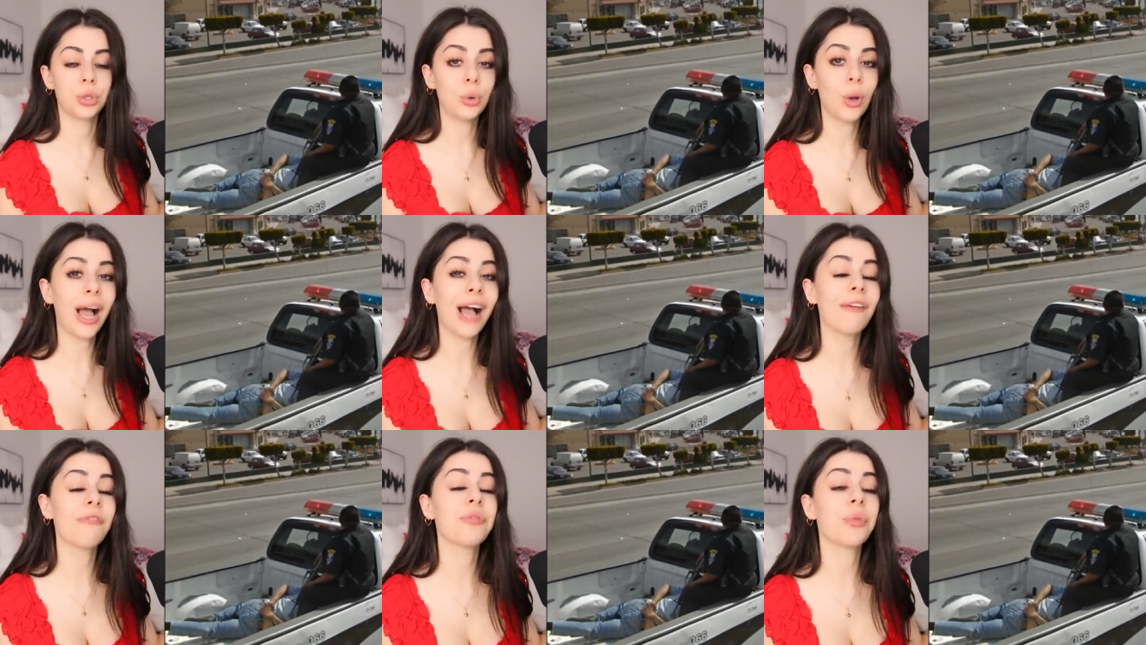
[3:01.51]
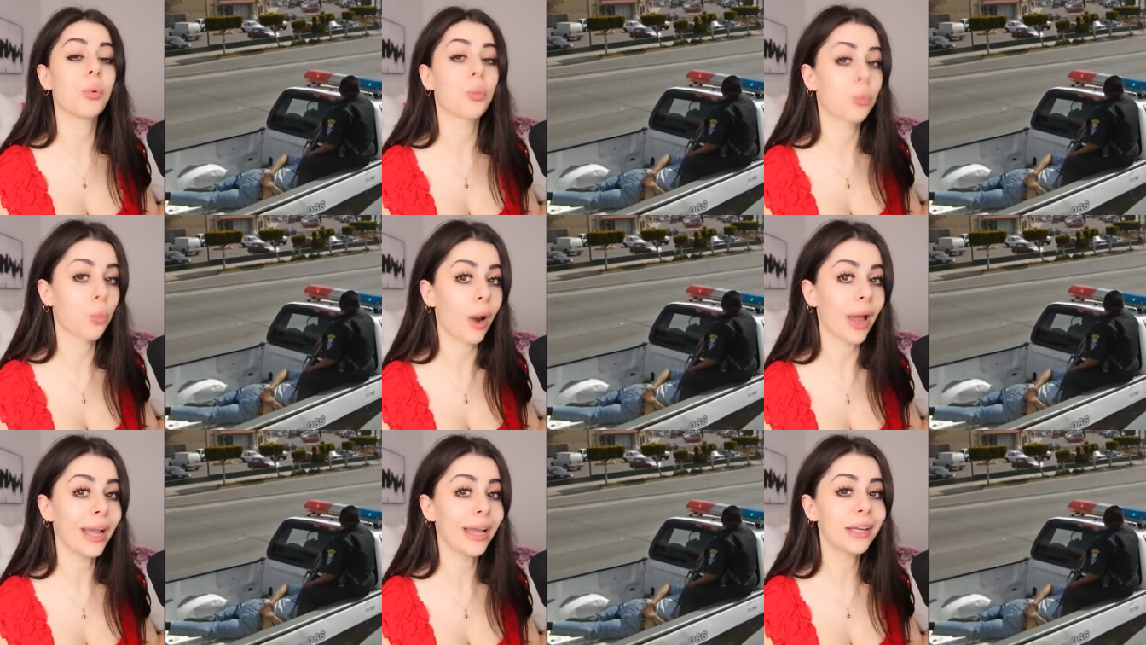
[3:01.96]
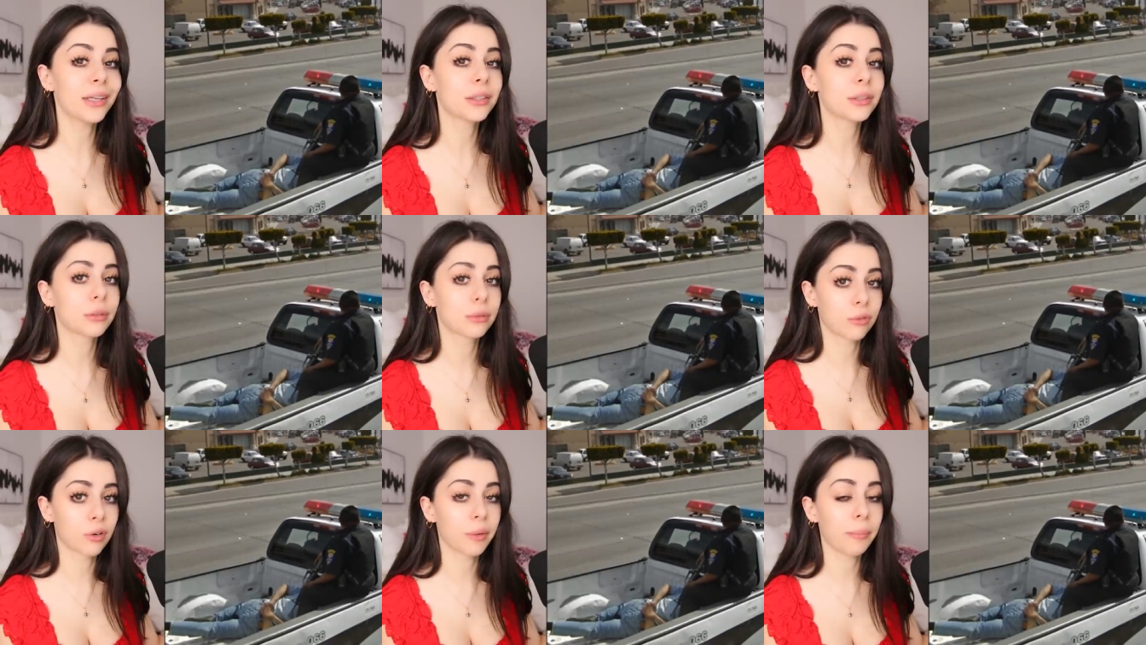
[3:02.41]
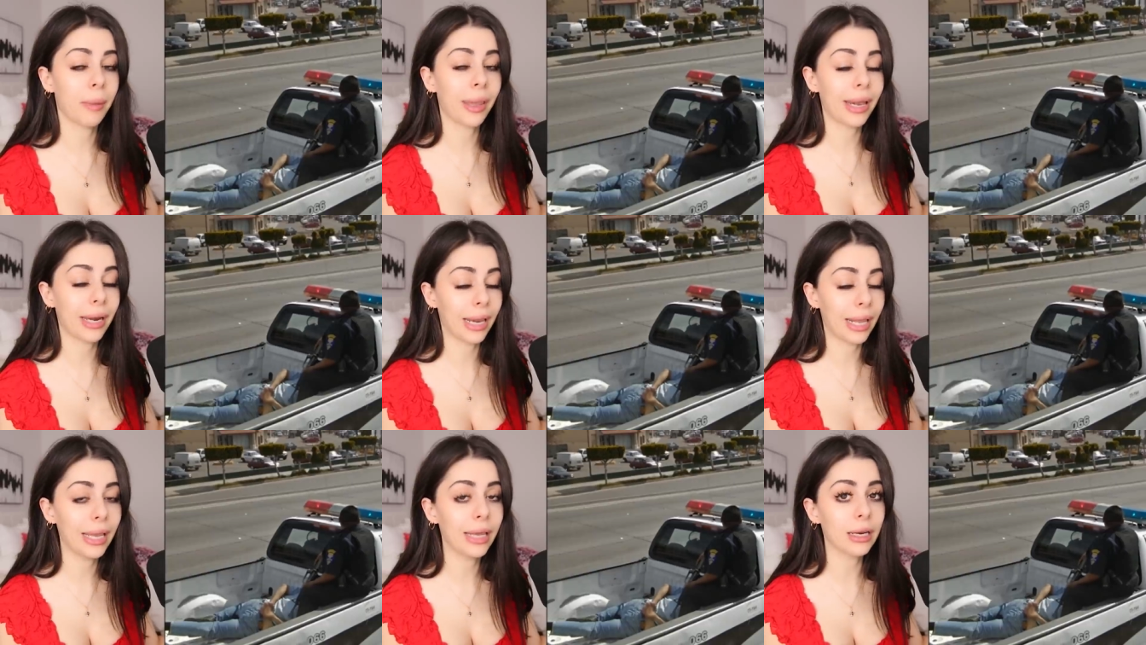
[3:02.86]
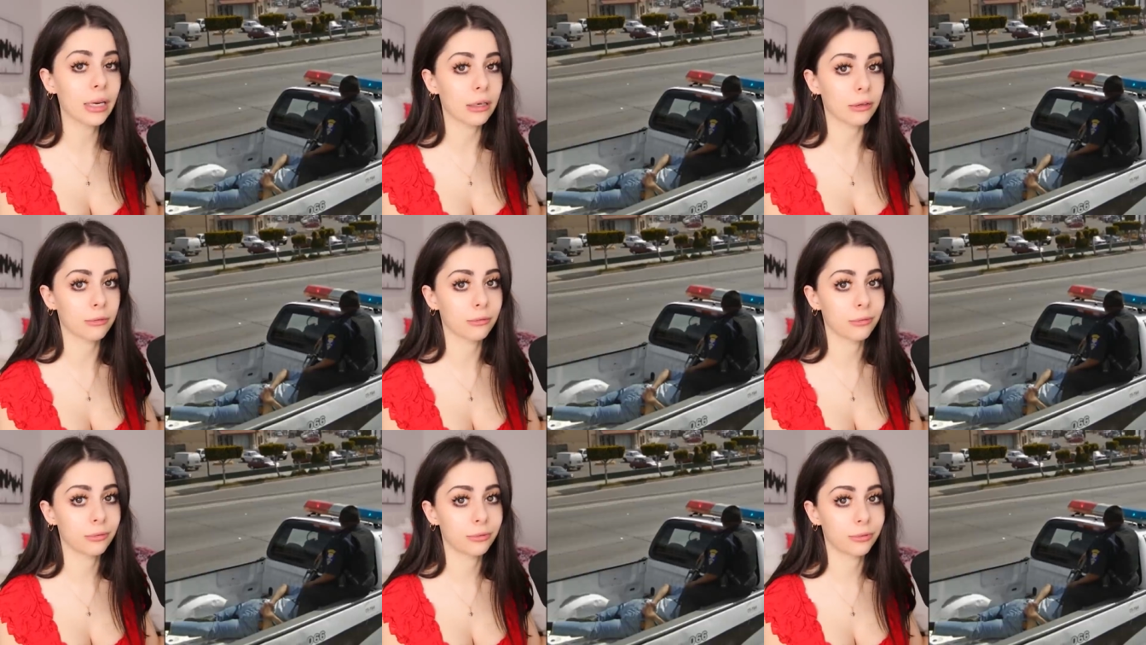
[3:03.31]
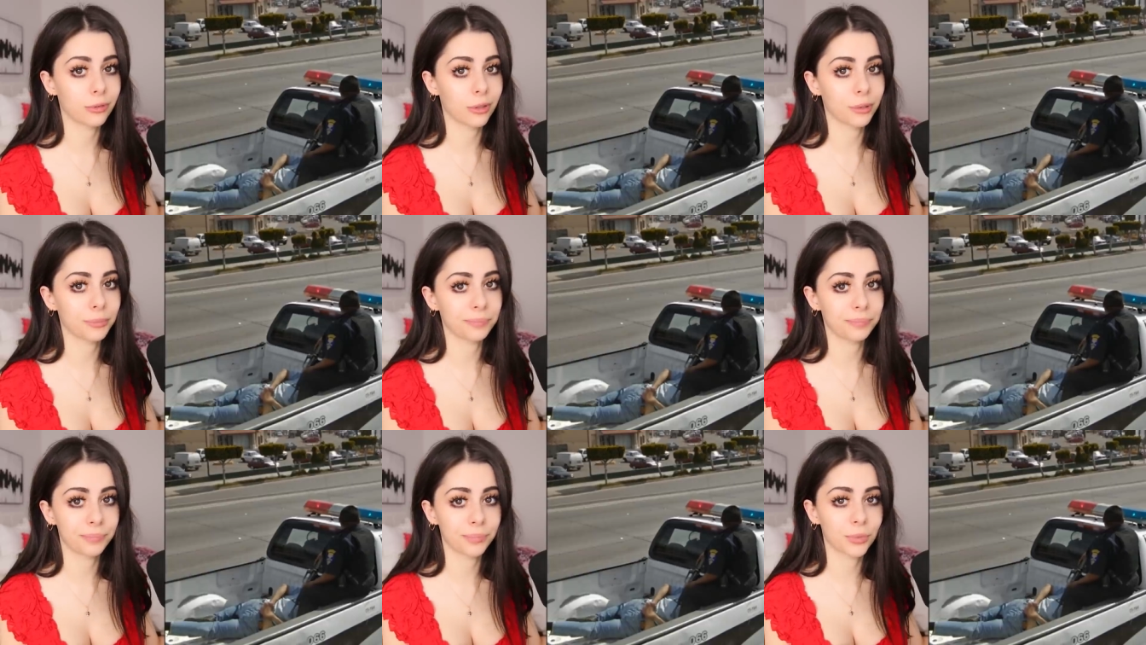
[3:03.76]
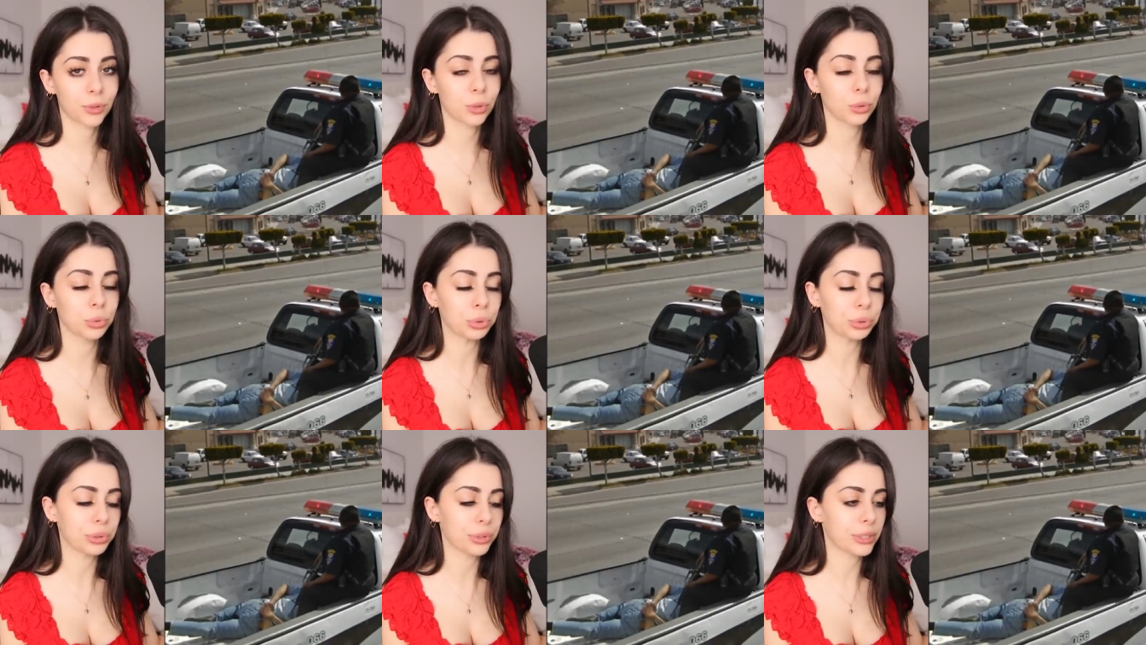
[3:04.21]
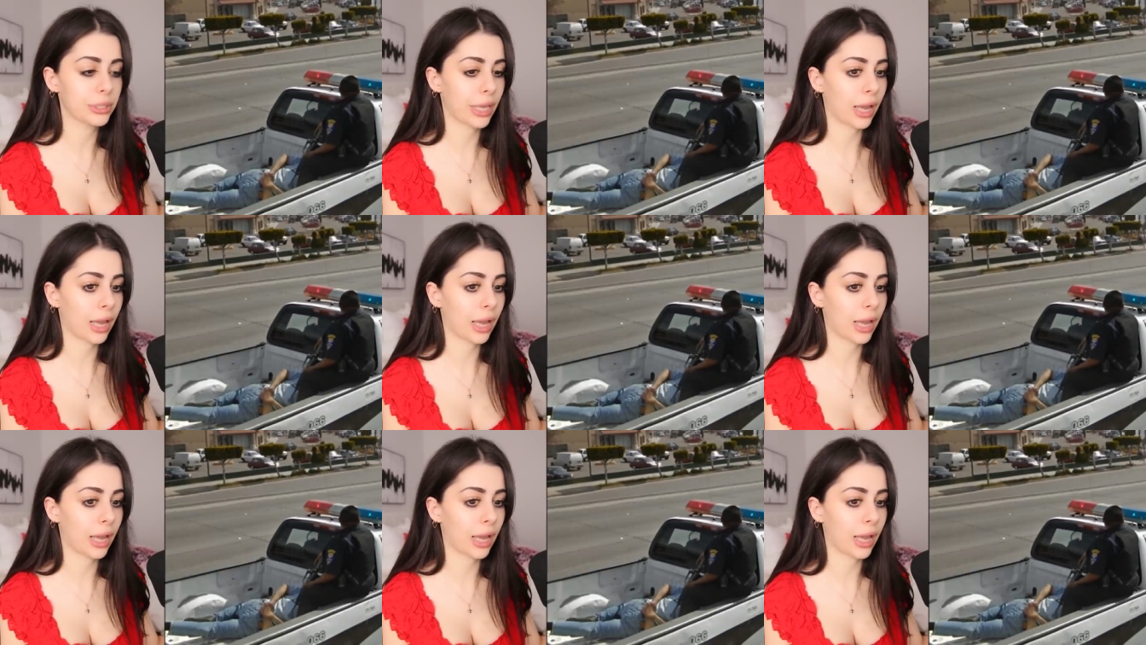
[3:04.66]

You have the right to remain hidden from Google's